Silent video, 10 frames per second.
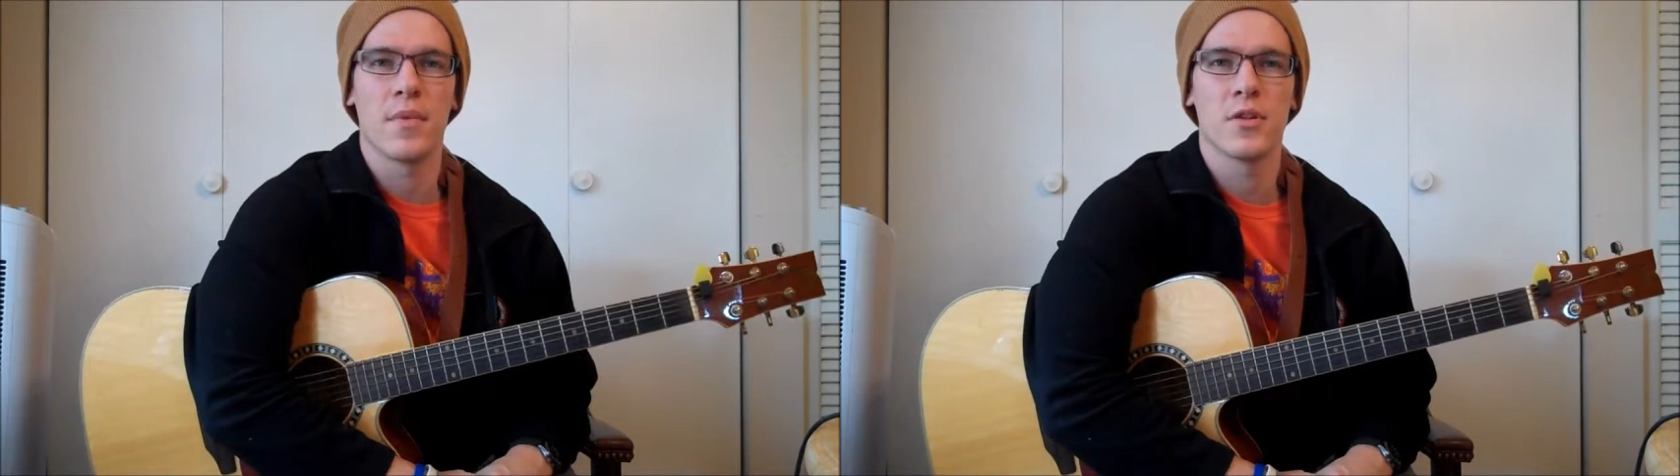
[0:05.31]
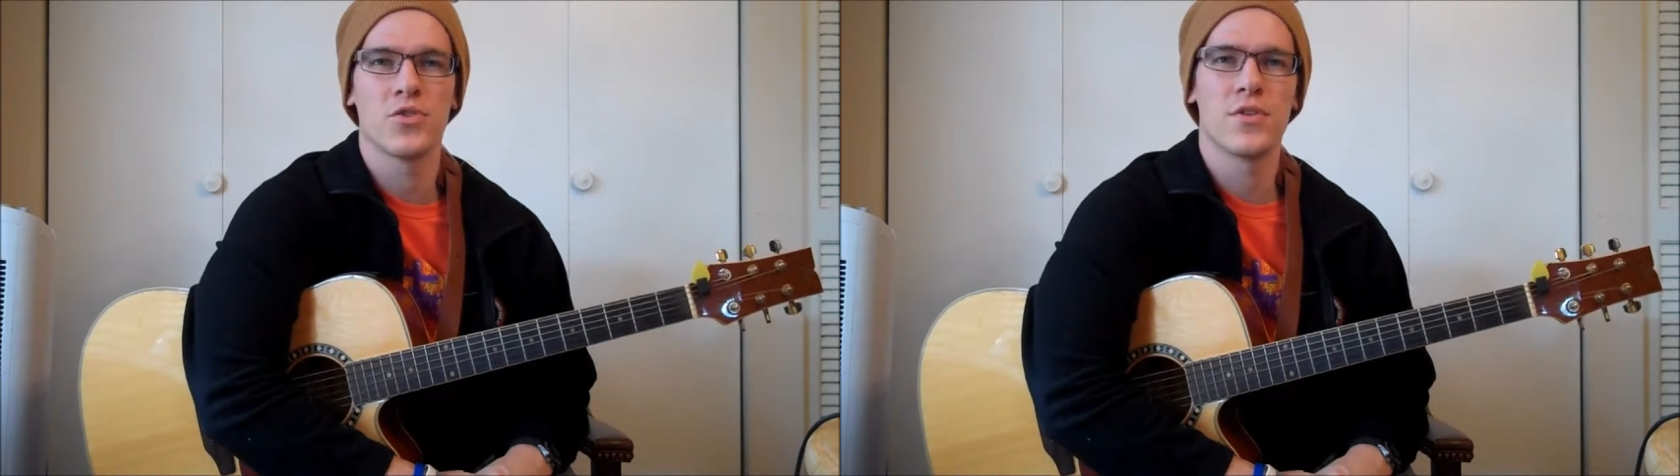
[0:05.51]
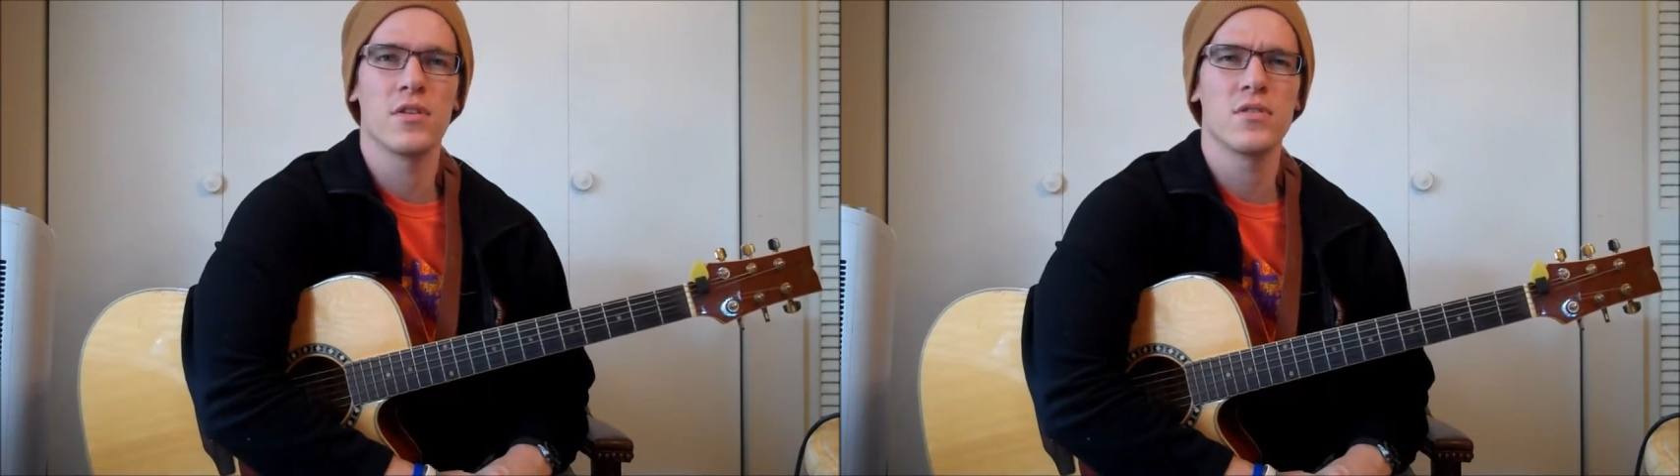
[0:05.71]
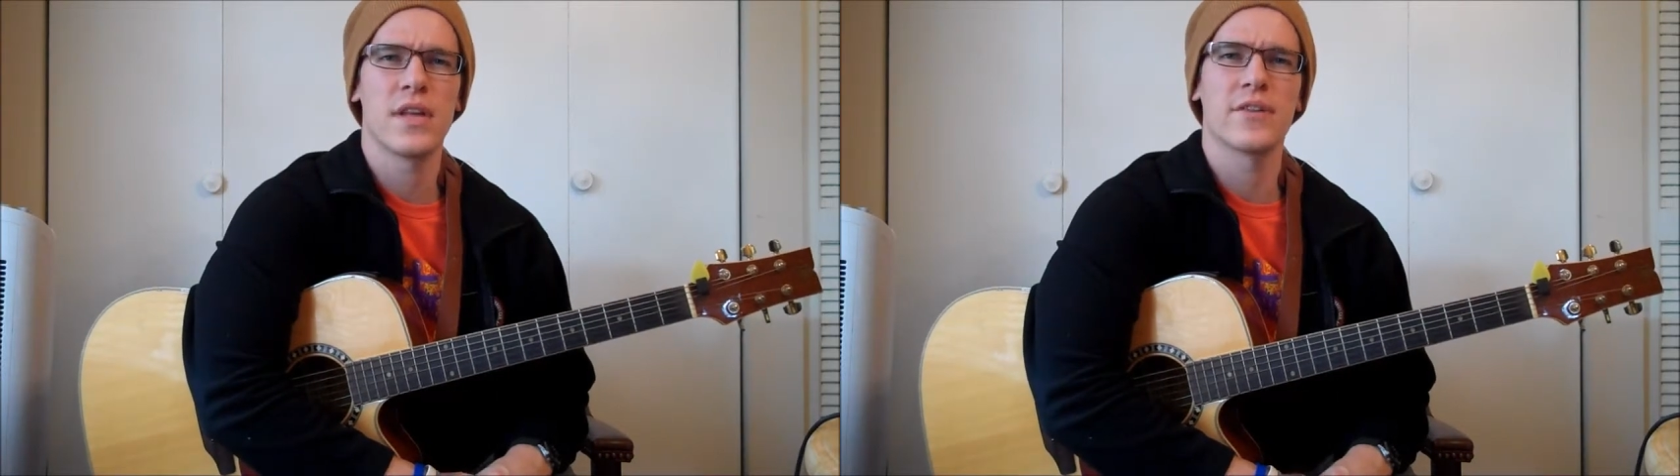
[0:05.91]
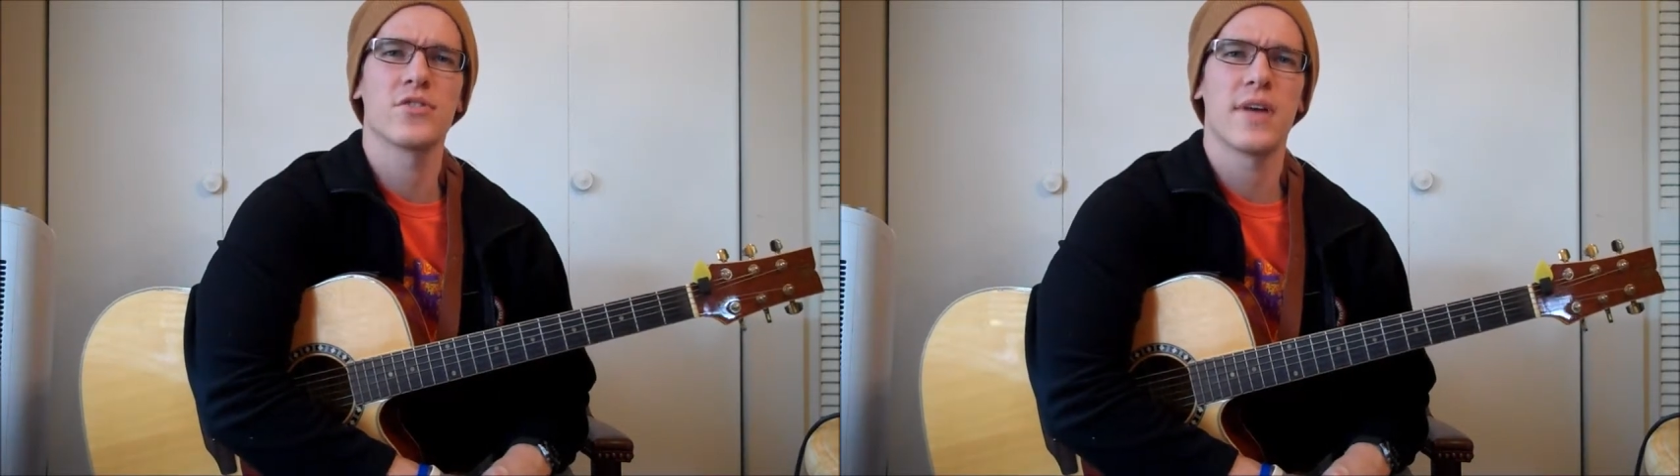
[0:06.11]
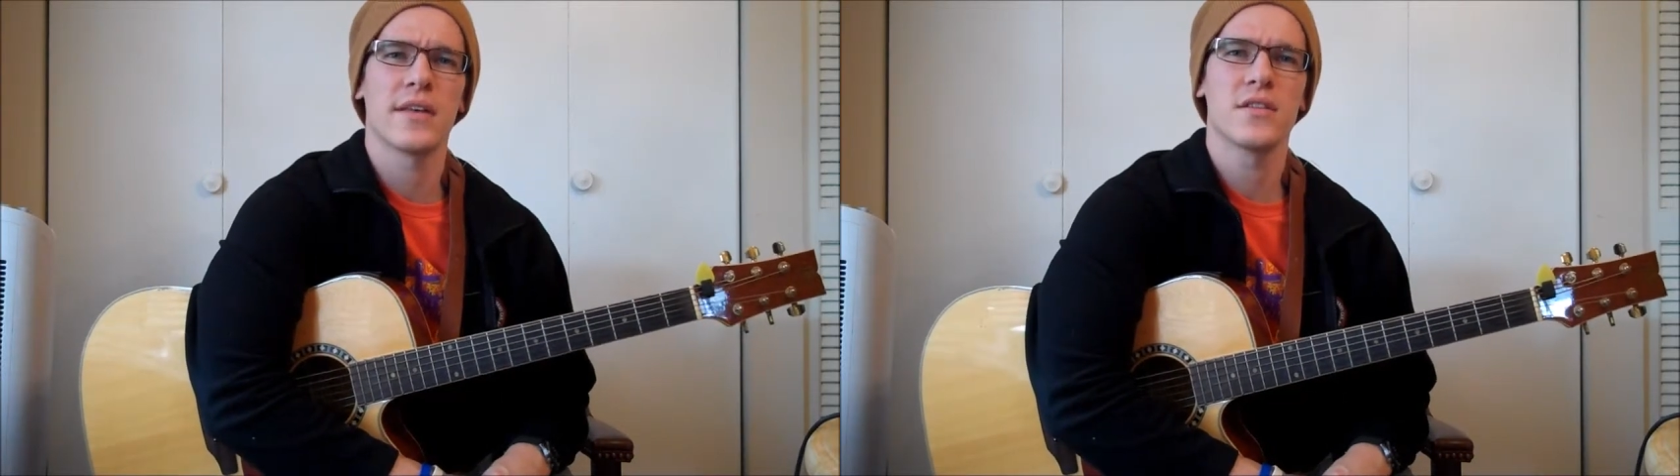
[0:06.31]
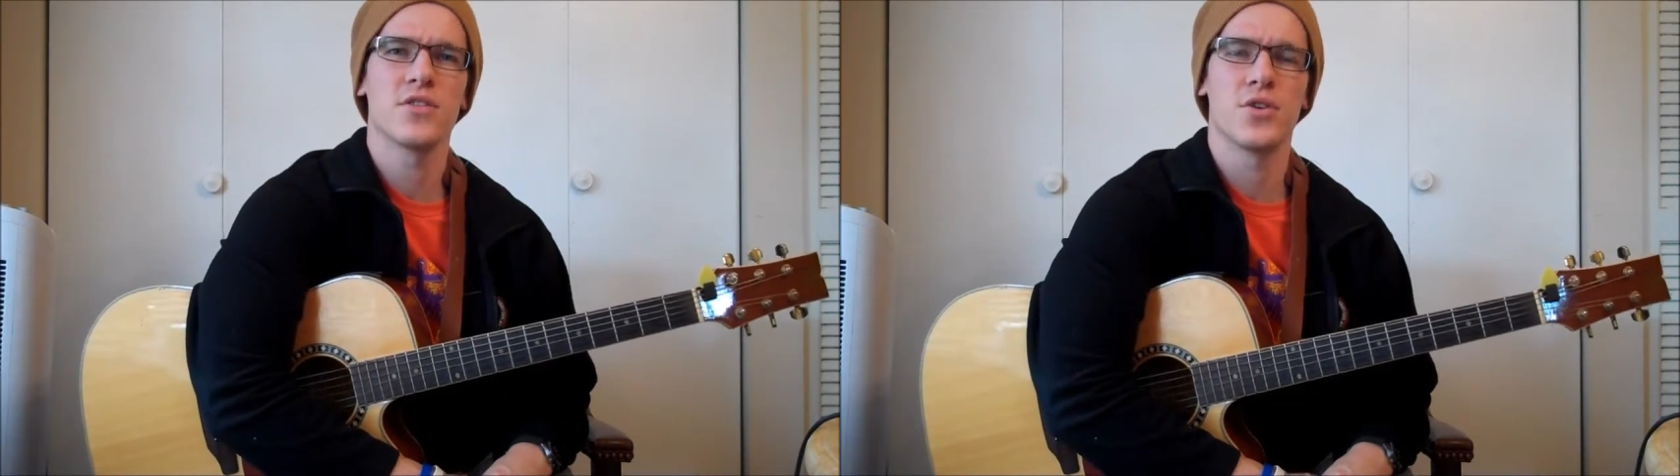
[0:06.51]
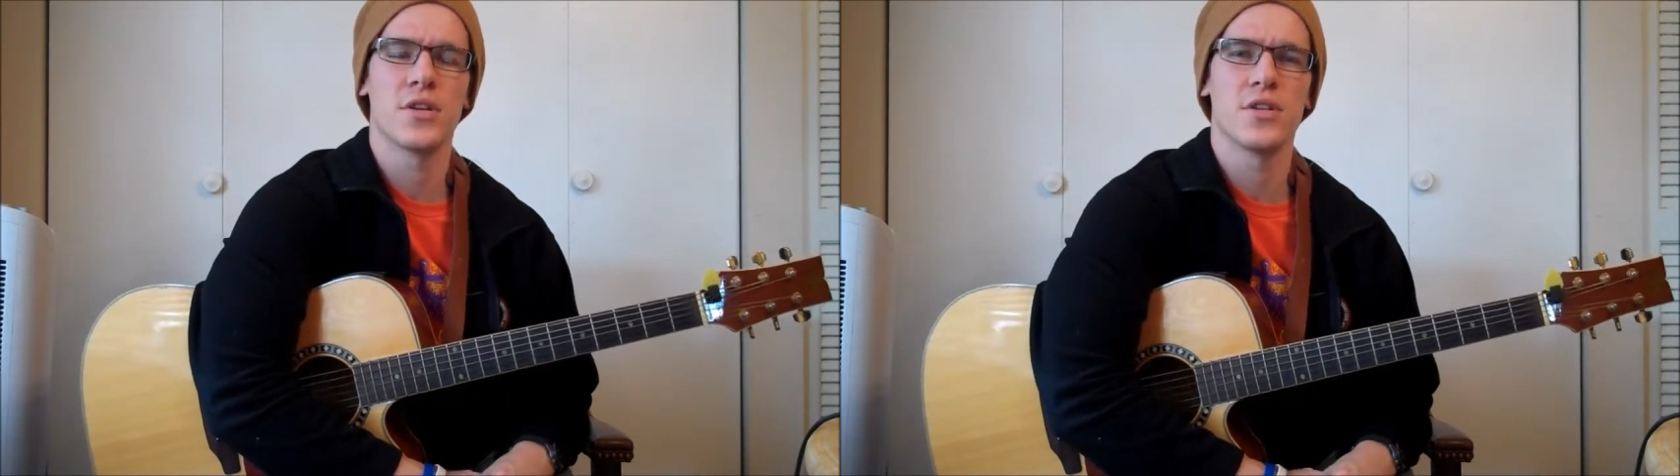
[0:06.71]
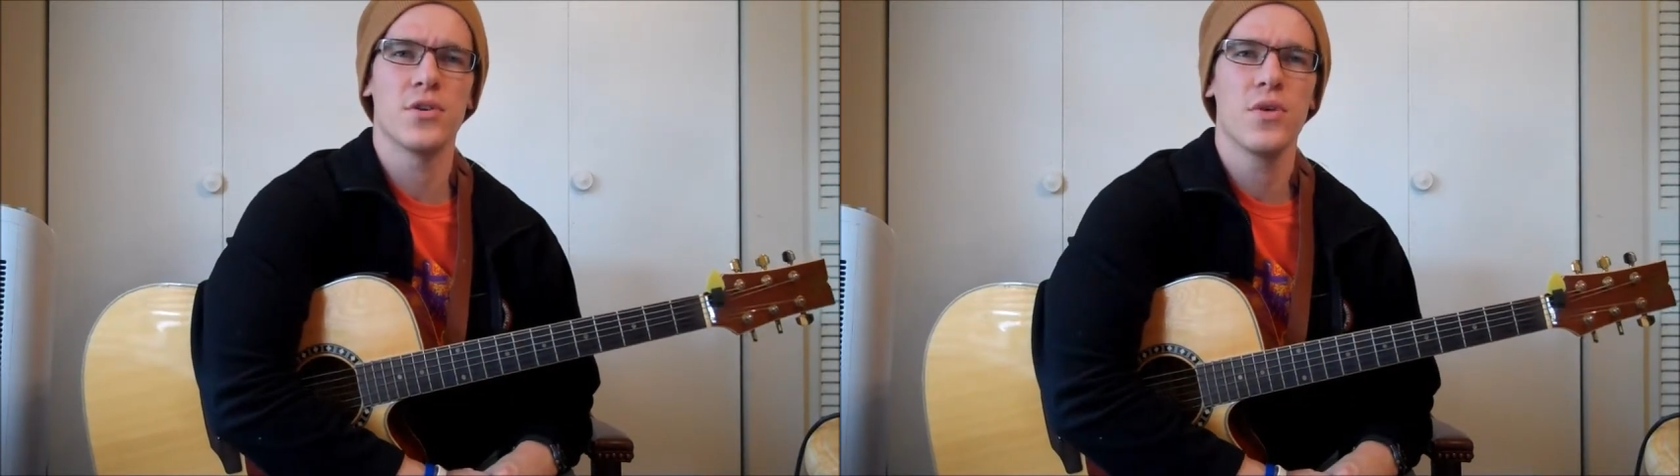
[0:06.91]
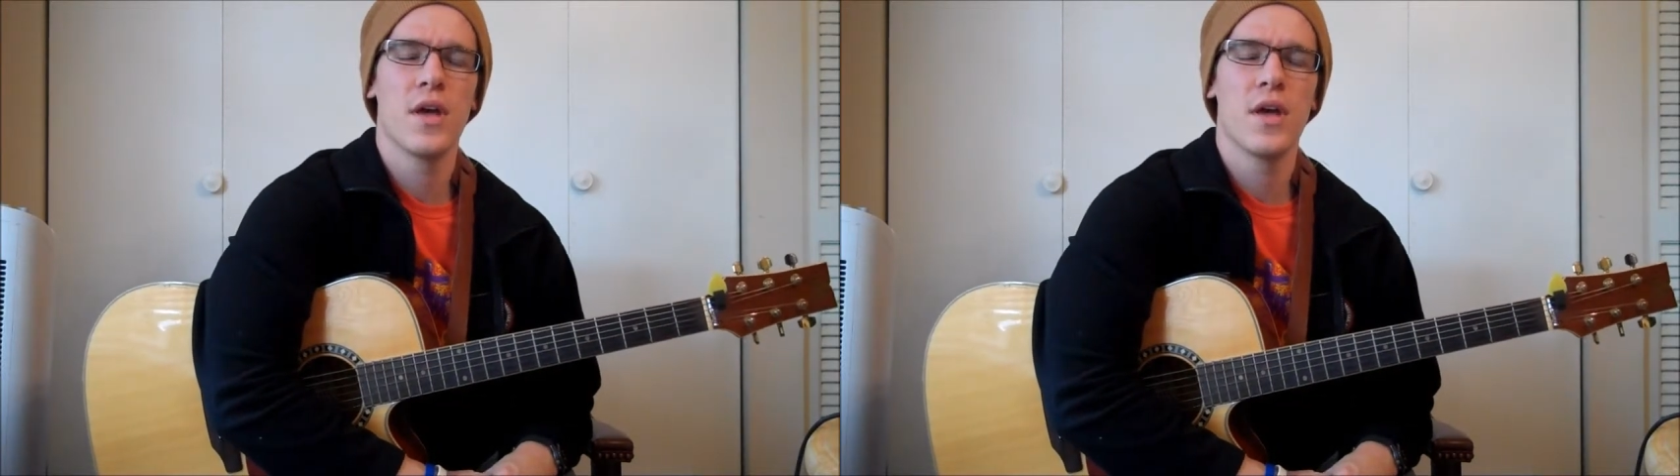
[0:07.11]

drills and exercises you can do